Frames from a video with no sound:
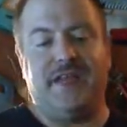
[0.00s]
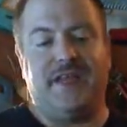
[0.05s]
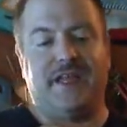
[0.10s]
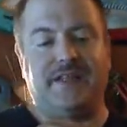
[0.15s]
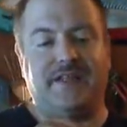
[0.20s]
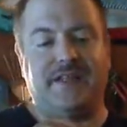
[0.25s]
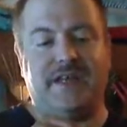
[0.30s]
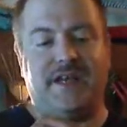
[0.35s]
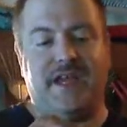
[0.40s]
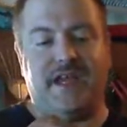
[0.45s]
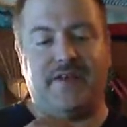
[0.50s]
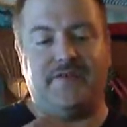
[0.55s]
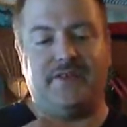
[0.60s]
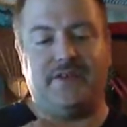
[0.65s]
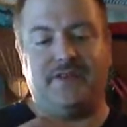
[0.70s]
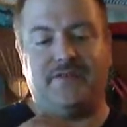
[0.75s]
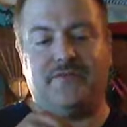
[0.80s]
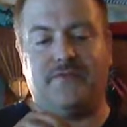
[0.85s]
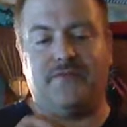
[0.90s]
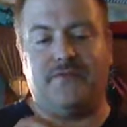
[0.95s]
and then have
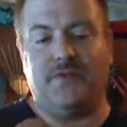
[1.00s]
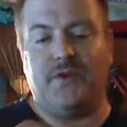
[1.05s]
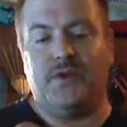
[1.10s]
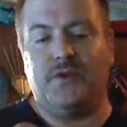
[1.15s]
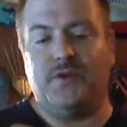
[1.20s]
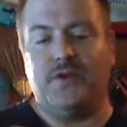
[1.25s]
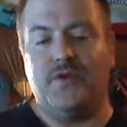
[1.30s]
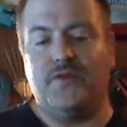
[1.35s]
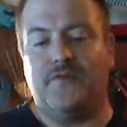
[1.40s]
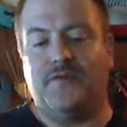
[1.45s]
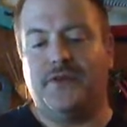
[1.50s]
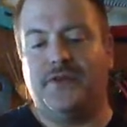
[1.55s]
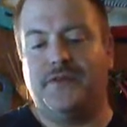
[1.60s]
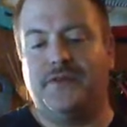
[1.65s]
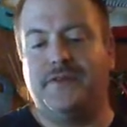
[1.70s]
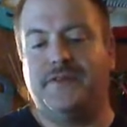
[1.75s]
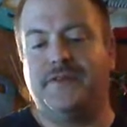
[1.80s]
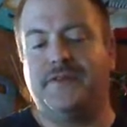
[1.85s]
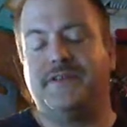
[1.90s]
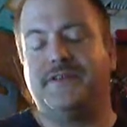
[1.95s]
it roll over
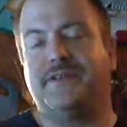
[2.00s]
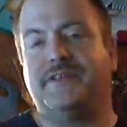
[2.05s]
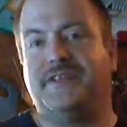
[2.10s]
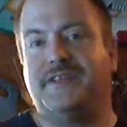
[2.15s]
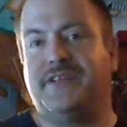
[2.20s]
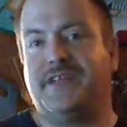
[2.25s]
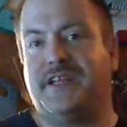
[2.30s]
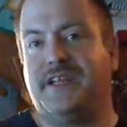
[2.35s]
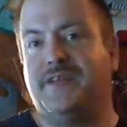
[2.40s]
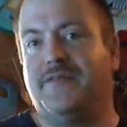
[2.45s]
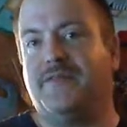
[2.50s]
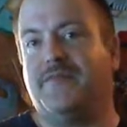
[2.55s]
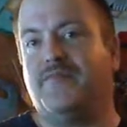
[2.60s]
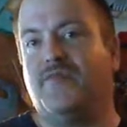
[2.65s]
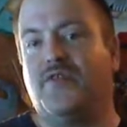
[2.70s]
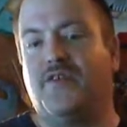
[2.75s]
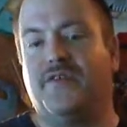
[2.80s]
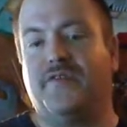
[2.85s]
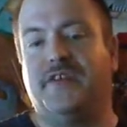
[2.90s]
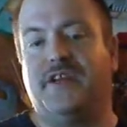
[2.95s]
to give it
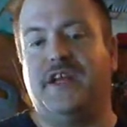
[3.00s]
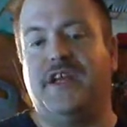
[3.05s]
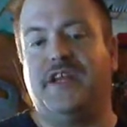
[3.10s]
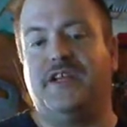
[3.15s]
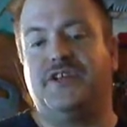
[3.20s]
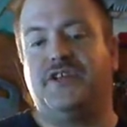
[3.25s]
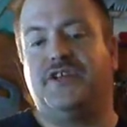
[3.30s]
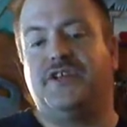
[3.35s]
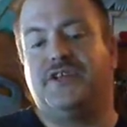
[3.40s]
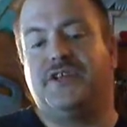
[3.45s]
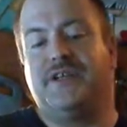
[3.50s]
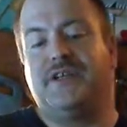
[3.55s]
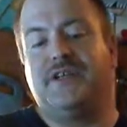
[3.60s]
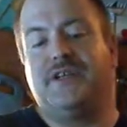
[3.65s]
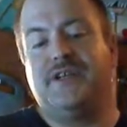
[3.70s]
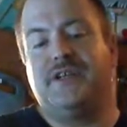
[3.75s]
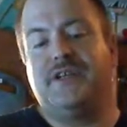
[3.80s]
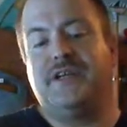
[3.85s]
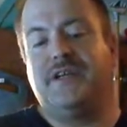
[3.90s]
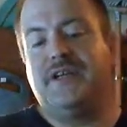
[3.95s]
more of an edge.
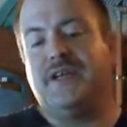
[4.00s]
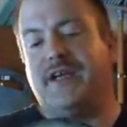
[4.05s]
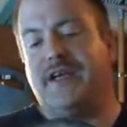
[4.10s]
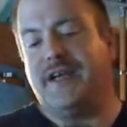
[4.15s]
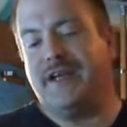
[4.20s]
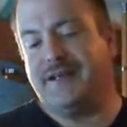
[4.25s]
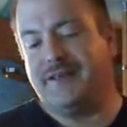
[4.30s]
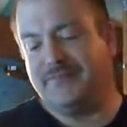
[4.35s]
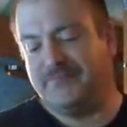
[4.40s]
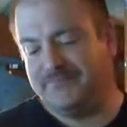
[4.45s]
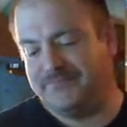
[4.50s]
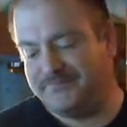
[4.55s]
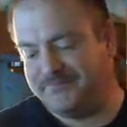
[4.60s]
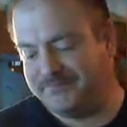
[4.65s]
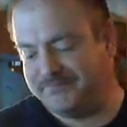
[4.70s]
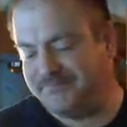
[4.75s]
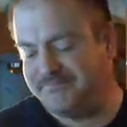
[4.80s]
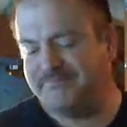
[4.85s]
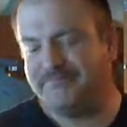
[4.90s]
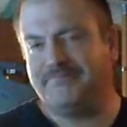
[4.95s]
Um,
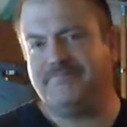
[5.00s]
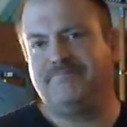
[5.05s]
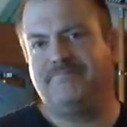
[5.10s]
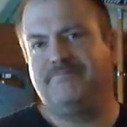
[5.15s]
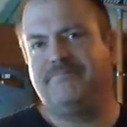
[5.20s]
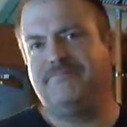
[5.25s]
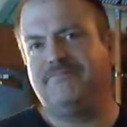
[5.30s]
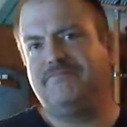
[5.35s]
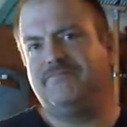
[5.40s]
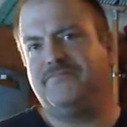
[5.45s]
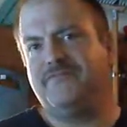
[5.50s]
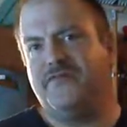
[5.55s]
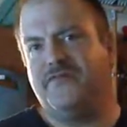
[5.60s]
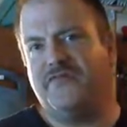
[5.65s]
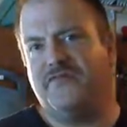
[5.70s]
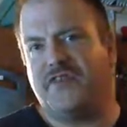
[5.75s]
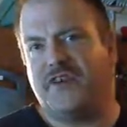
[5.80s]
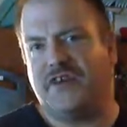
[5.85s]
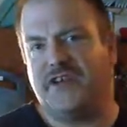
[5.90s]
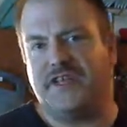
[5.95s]

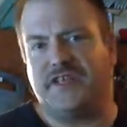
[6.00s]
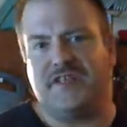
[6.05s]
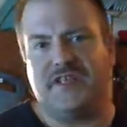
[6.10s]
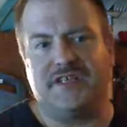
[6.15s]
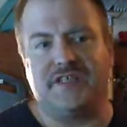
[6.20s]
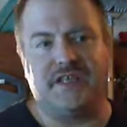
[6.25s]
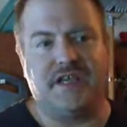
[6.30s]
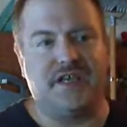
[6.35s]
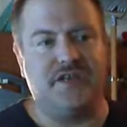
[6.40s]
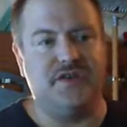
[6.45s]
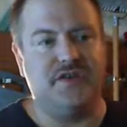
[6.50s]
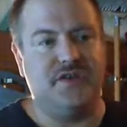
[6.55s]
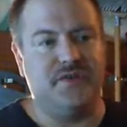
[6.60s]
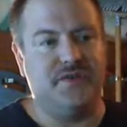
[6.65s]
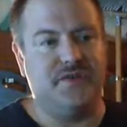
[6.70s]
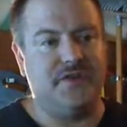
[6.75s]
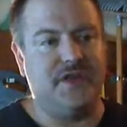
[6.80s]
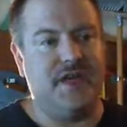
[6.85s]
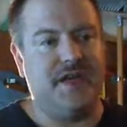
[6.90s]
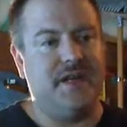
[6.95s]
various things I could do
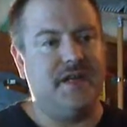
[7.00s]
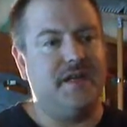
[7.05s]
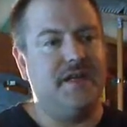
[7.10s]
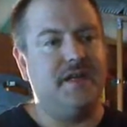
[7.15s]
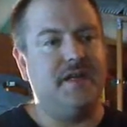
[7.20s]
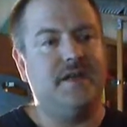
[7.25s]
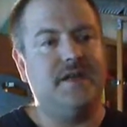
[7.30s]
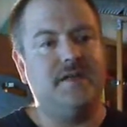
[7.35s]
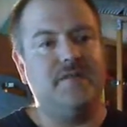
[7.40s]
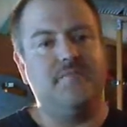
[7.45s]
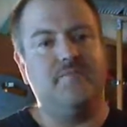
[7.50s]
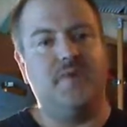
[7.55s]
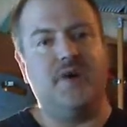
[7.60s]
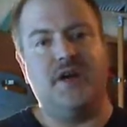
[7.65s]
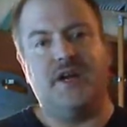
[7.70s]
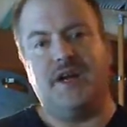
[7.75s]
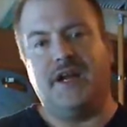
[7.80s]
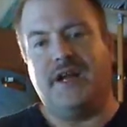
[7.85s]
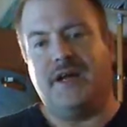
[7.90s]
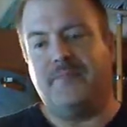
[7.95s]
with that,
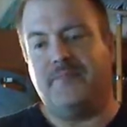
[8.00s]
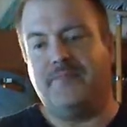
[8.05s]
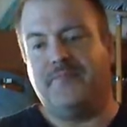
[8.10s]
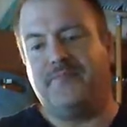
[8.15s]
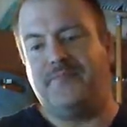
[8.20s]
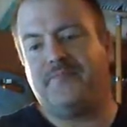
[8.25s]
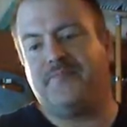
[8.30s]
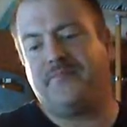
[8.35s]
but um,